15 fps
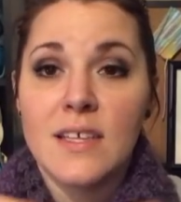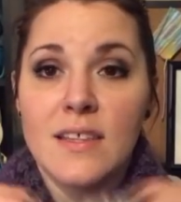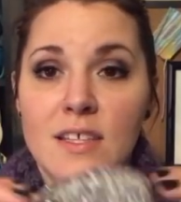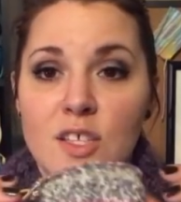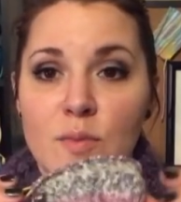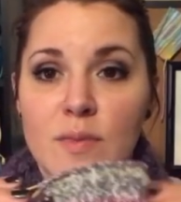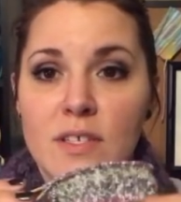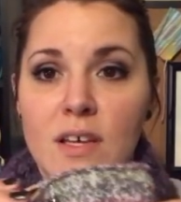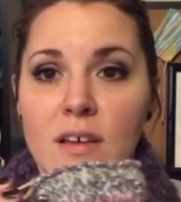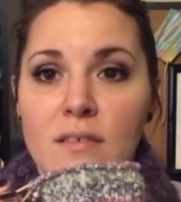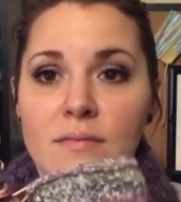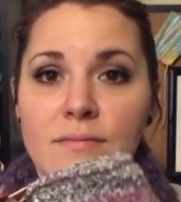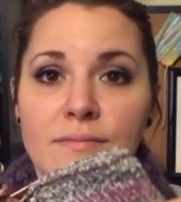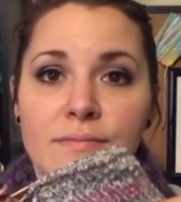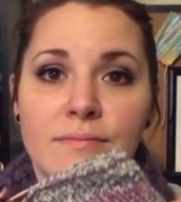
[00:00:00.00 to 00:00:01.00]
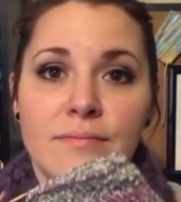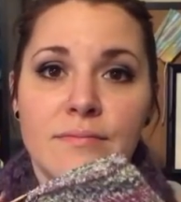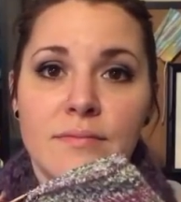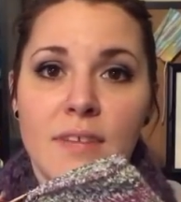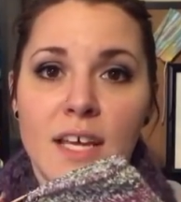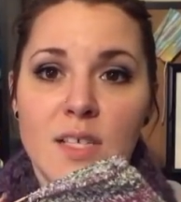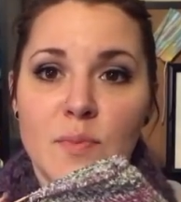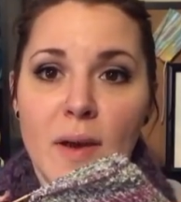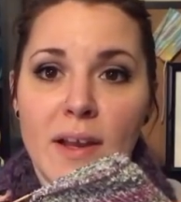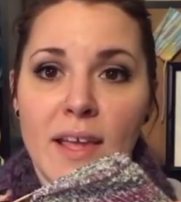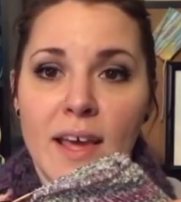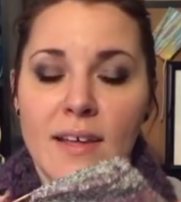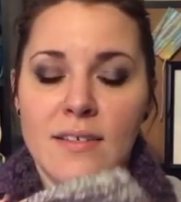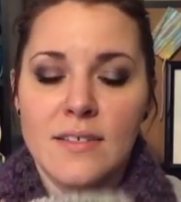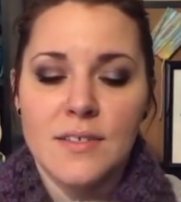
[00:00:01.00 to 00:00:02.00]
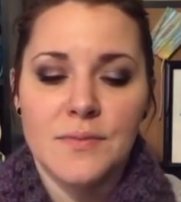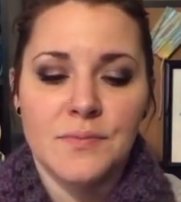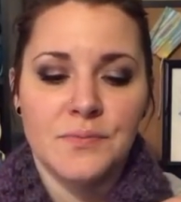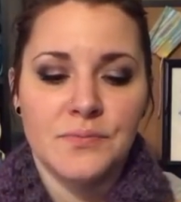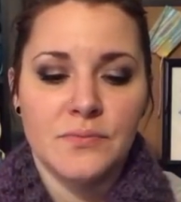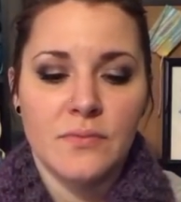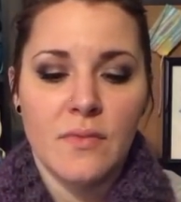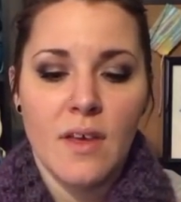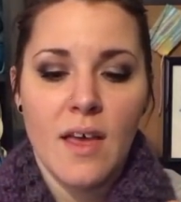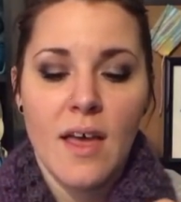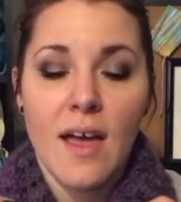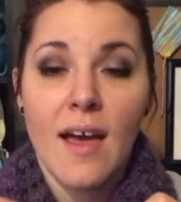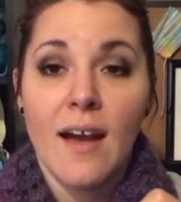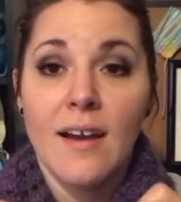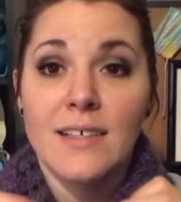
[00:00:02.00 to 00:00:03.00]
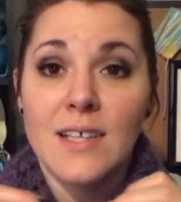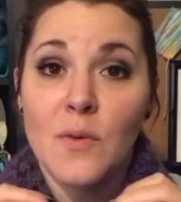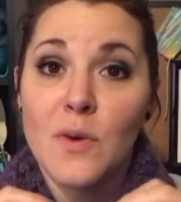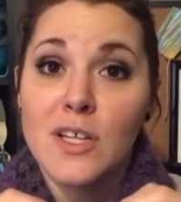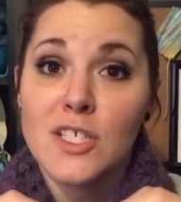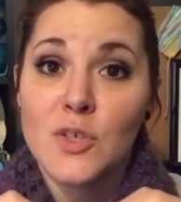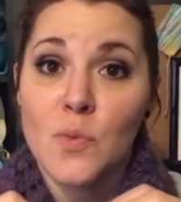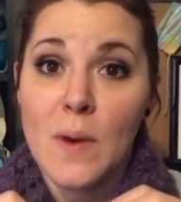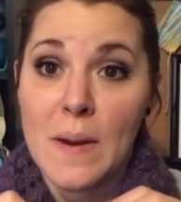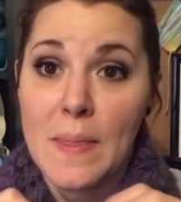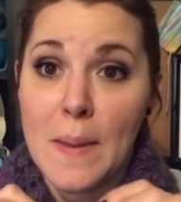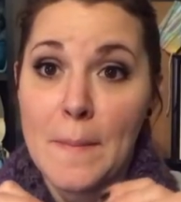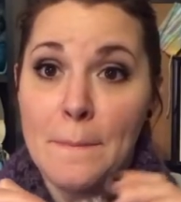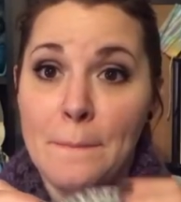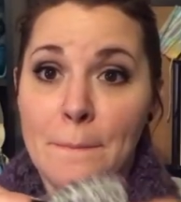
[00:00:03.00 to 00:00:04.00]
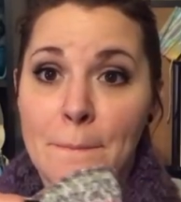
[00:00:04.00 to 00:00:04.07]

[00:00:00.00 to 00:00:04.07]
this will be done next podcast, because I want to wear them.